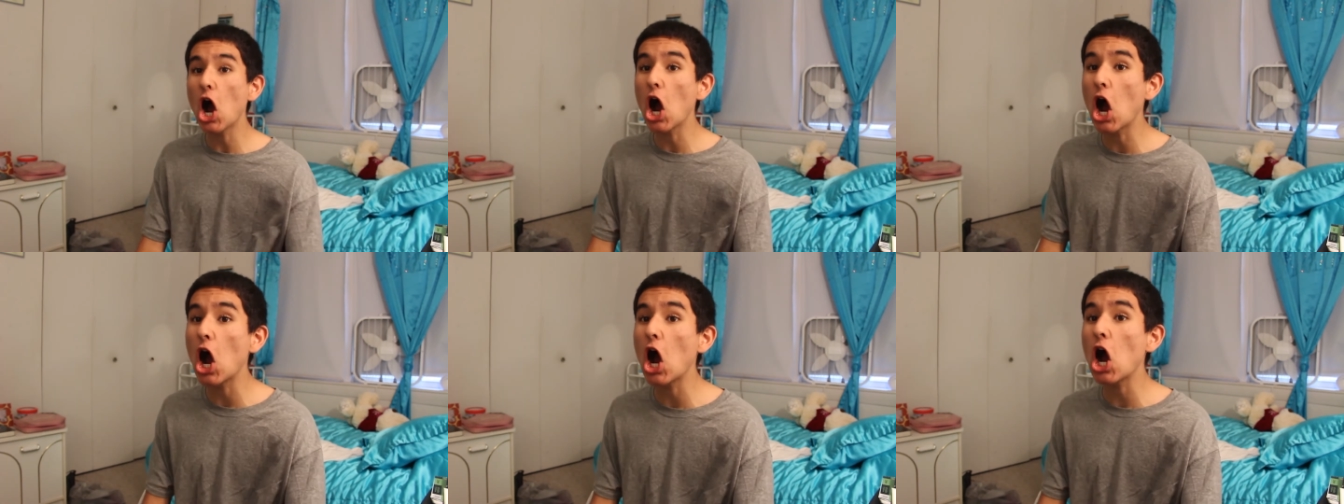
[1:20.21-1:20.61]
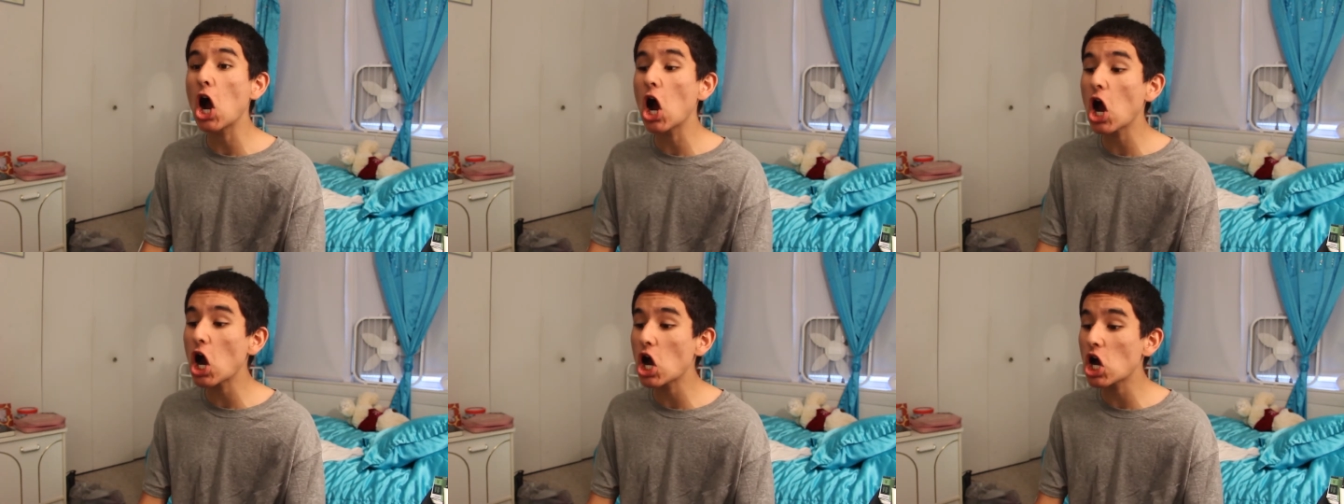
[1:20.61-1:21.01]
Uh,
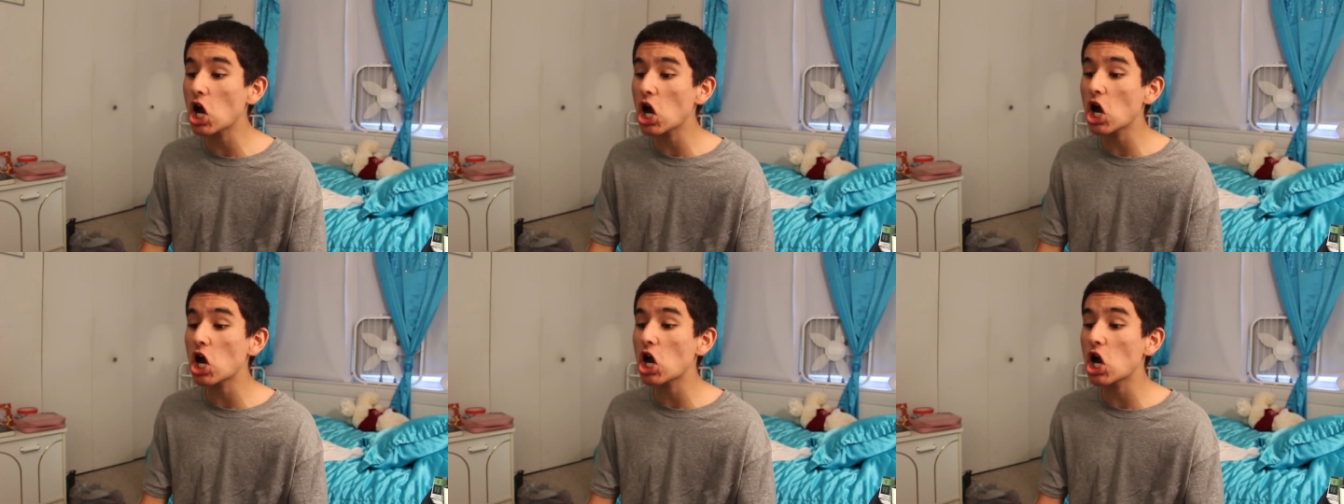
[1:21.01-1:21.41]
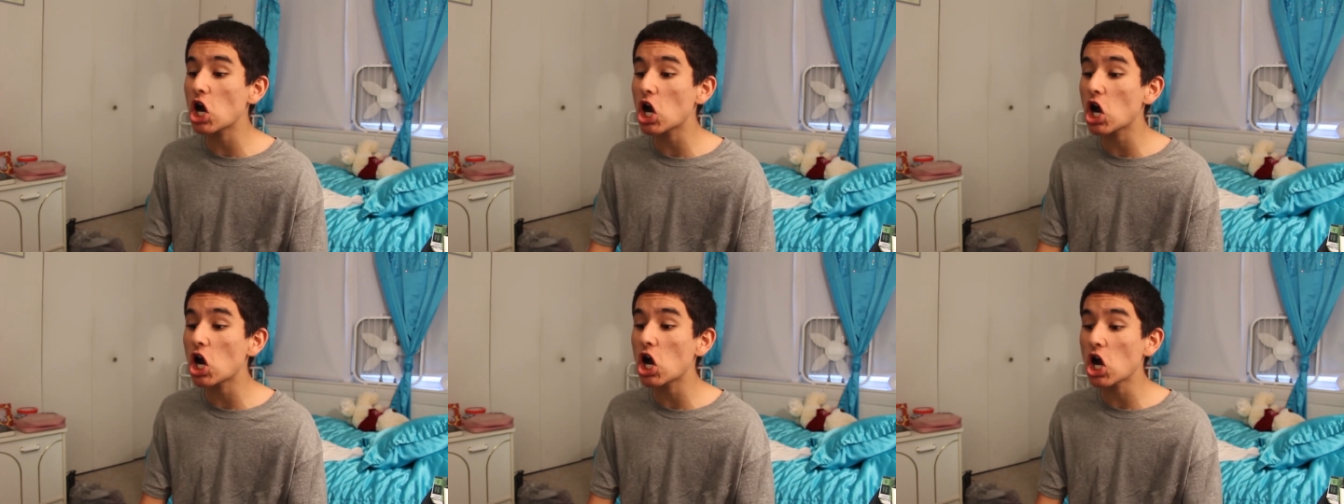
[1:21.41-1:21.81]

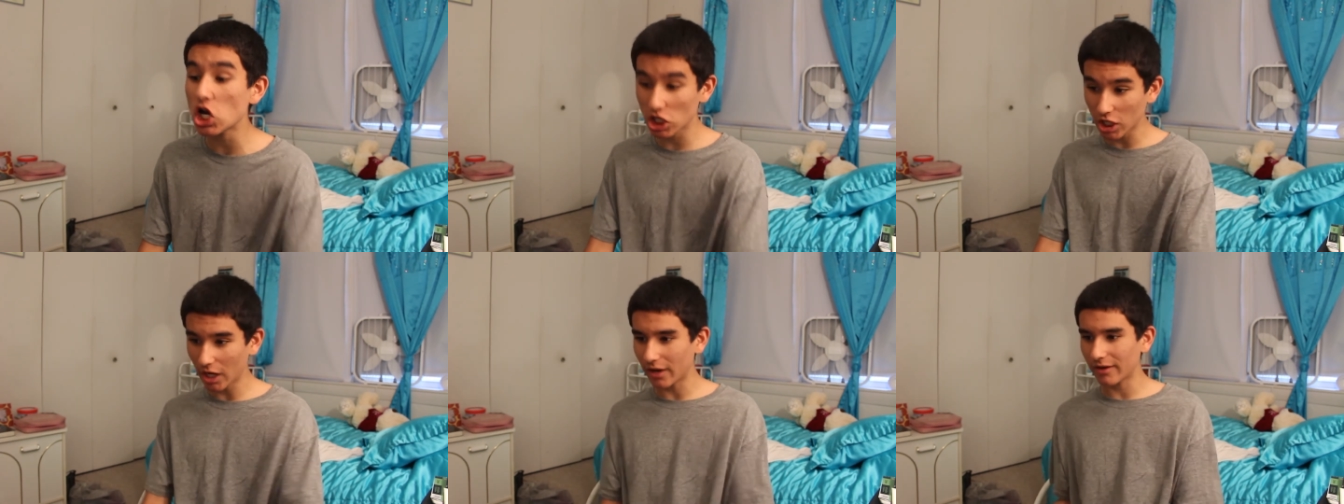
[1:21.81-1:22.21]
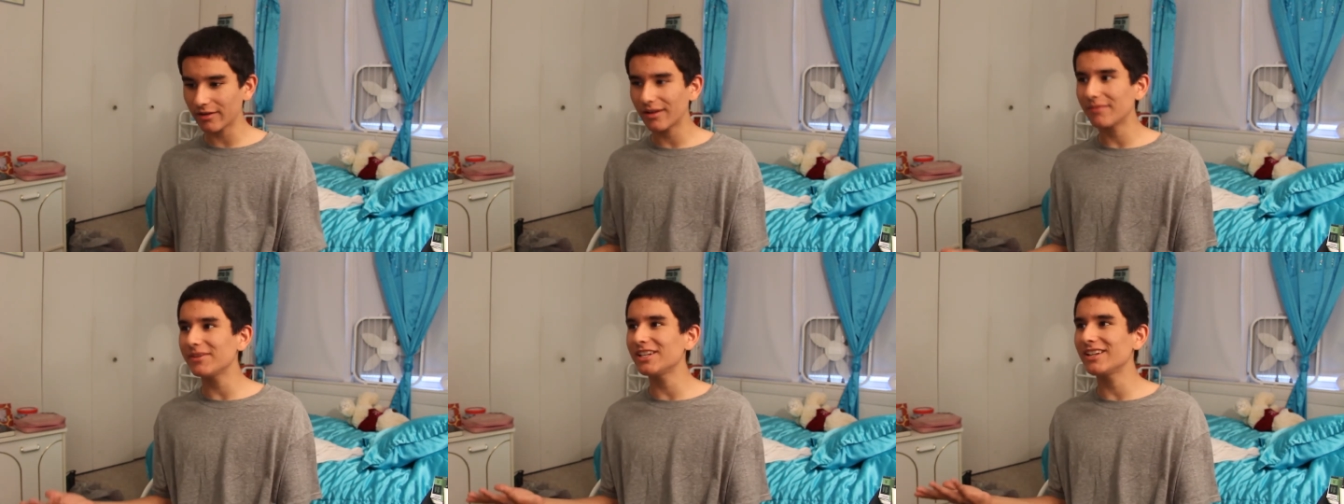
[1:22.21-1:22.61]
uh yeah,
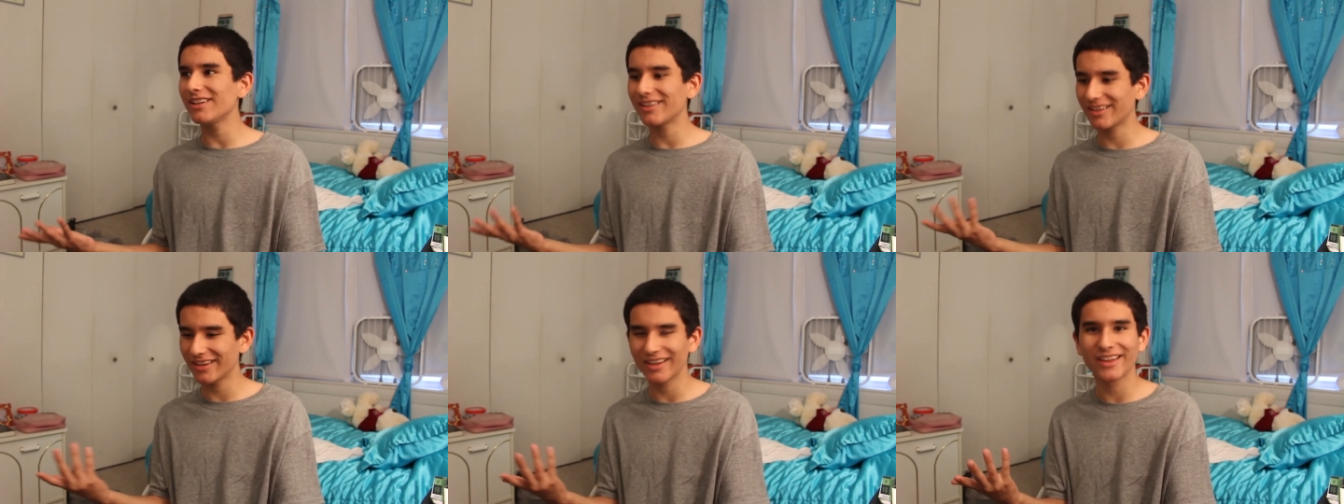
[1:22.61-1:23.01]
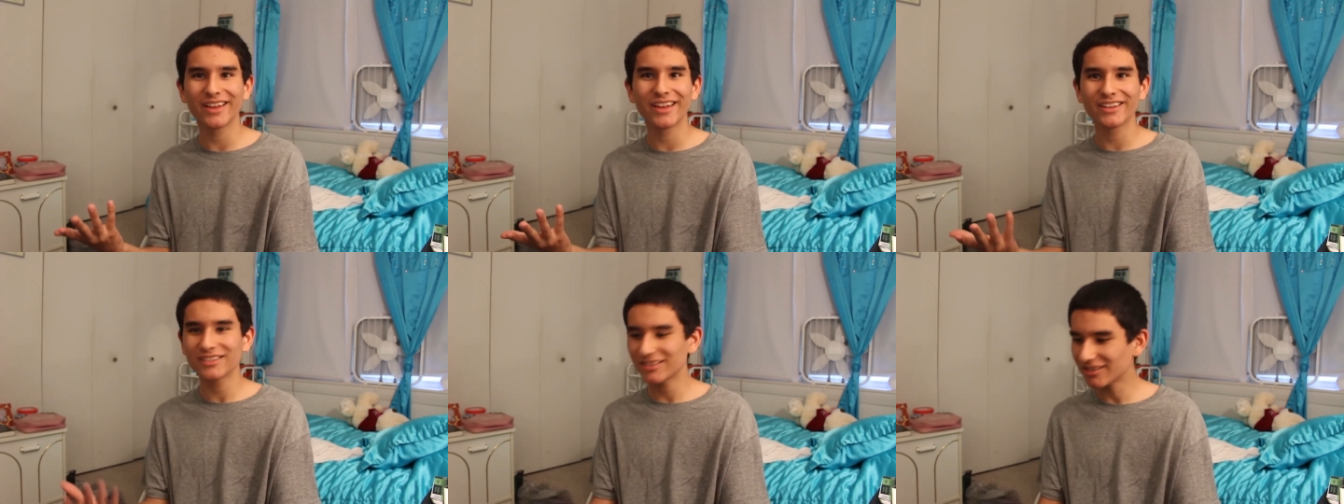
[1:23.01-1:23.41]
I mean,
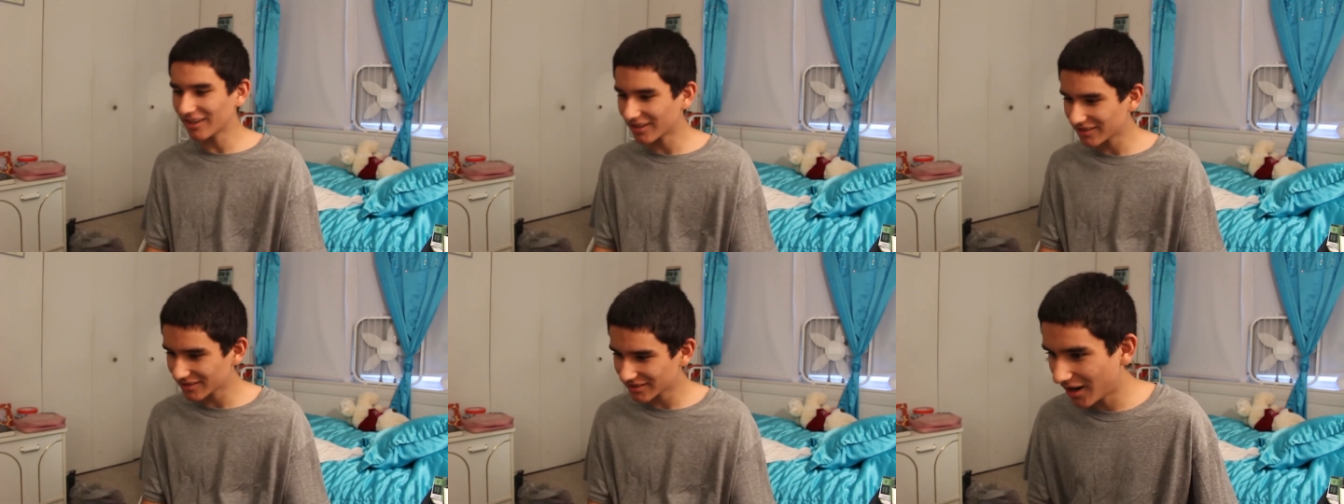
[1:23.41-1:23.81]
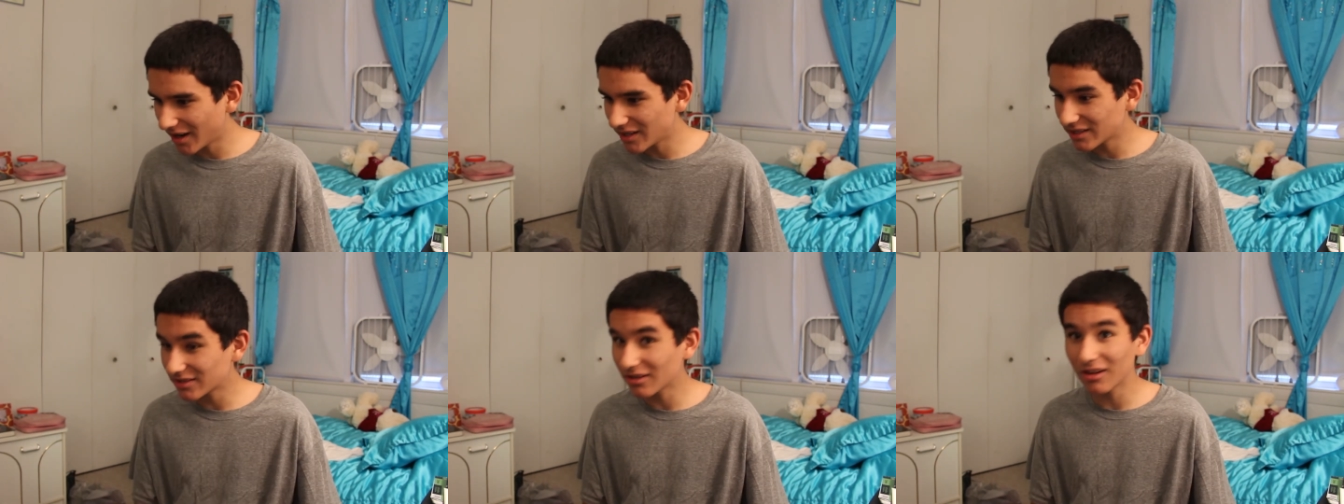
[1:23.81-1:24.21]
sorry.
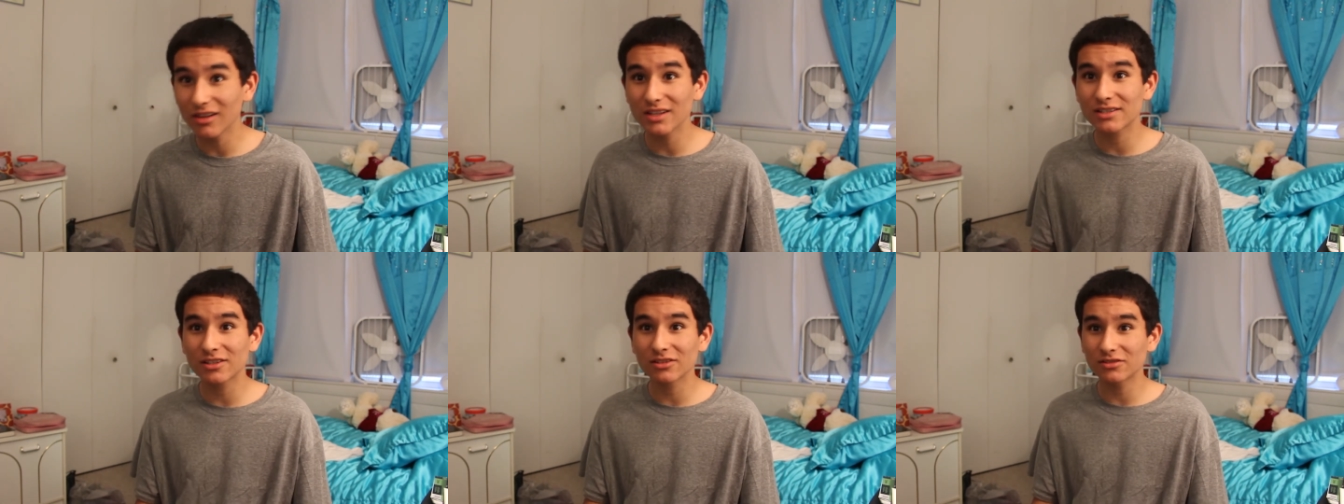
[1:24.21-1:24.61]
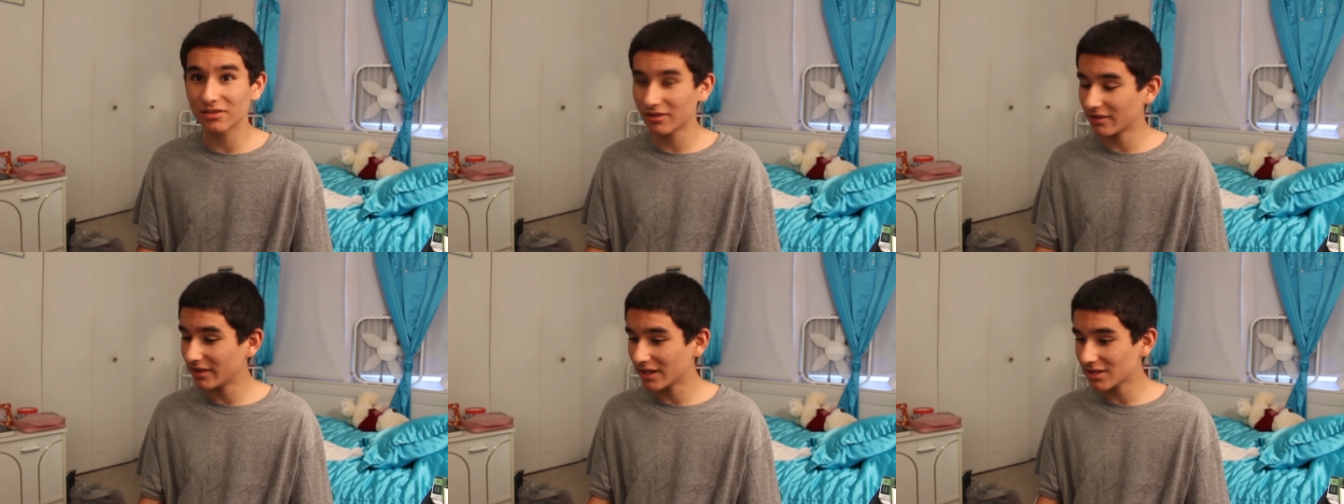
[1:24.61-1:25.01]
Alright, so let's go
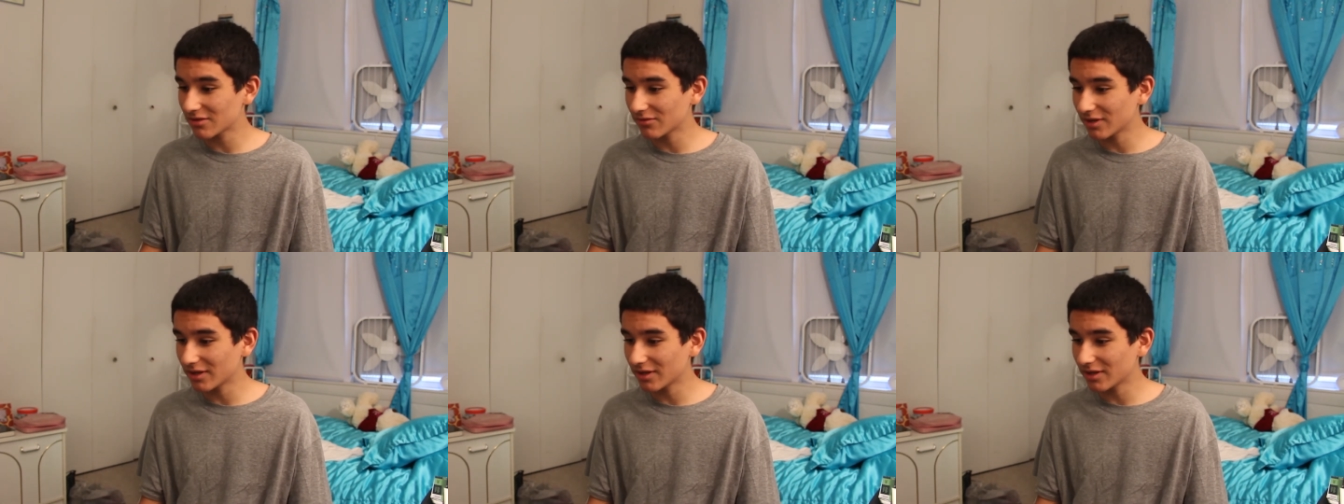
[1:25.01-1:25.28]
to the next